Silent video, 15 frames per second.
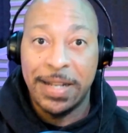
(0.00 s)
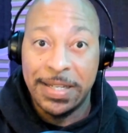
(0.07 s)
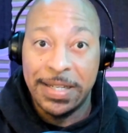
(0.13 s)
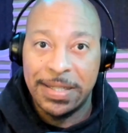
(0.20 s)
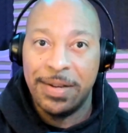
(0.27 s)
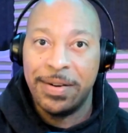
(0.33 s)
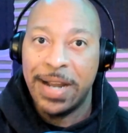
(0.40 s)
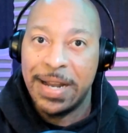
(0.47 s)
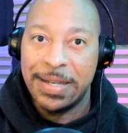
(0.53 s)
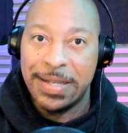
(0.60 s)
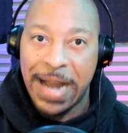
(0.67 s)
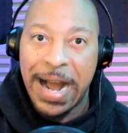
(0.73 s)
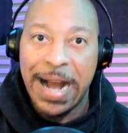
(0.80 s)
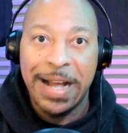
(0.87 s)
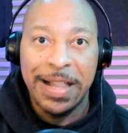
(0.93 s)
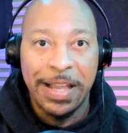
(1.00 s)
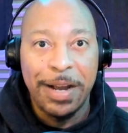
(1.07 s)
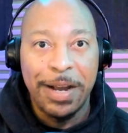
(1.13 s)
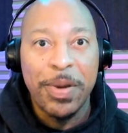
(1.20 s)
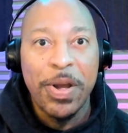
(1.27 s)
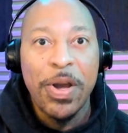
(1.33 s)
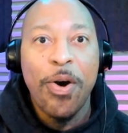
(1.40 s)
They still got dial
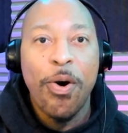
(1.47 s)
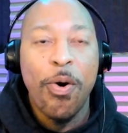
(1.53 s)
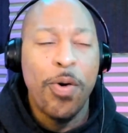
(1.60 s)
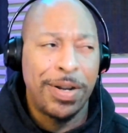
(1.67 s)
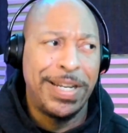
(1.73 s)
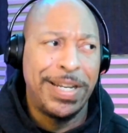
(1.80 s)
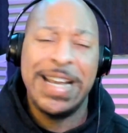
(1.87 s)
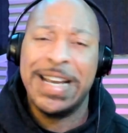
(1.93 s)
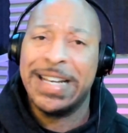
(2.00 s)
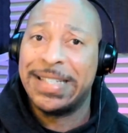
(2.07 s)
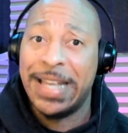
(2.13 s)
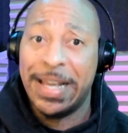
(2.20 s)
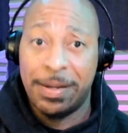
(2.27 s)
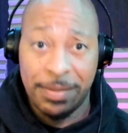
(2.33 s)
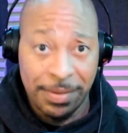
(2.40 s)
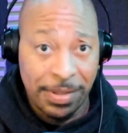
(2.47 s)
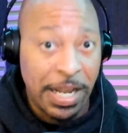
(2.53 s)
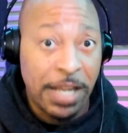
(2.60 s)
up or DSL.